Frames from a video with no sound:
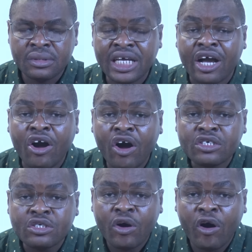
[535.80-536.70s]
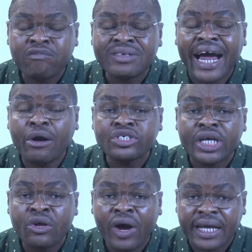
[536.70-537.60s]
The curse of thou
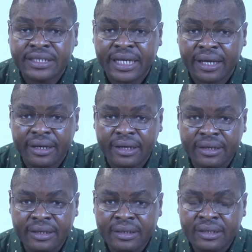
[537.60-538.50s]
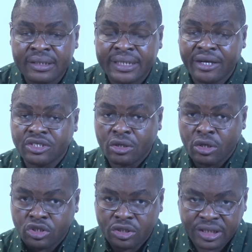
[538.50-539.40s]
shall not excel. Thou shall
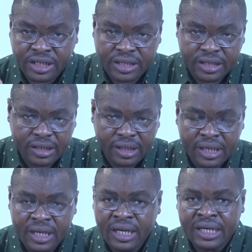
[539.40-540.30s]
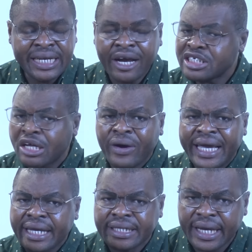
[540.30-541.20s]
not succeed. Thou shall not
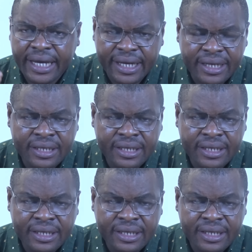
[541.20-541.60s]
get there.